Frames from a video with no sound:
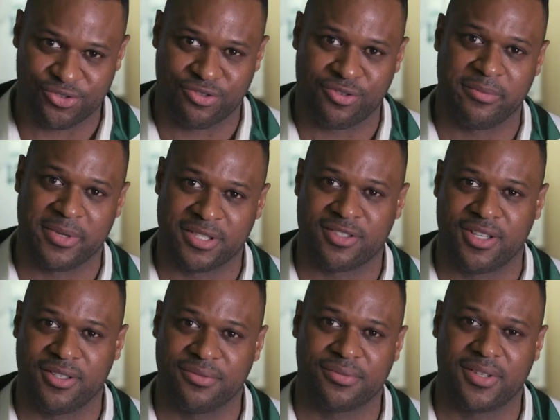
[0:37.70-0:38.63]
drew it
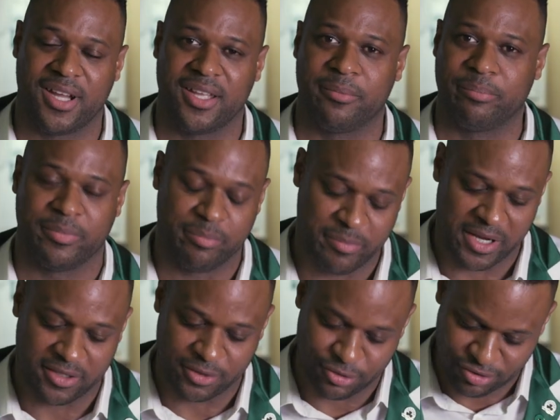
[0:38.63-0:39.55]
myself. I
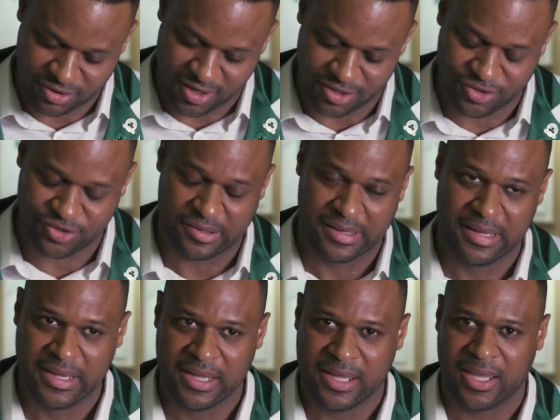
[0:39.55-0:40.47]
made a little sketch
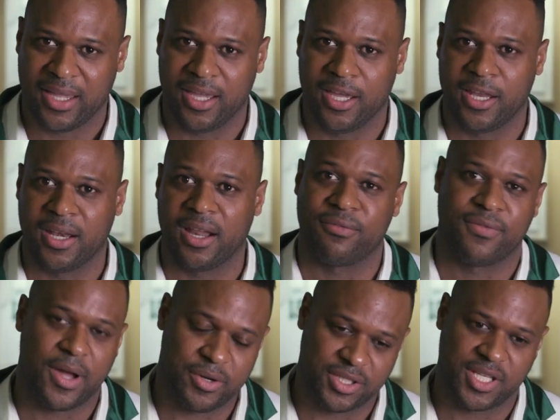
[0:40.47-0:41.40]
and I
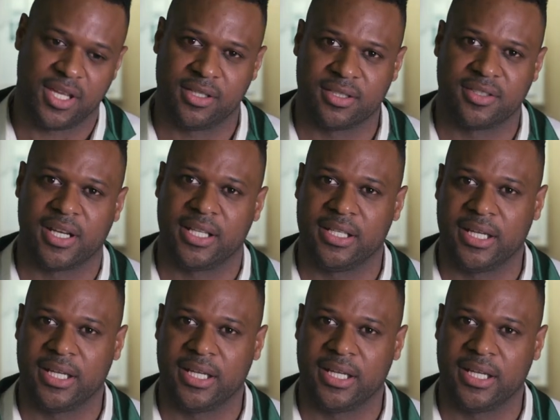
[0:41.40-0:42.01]
found a tailor that I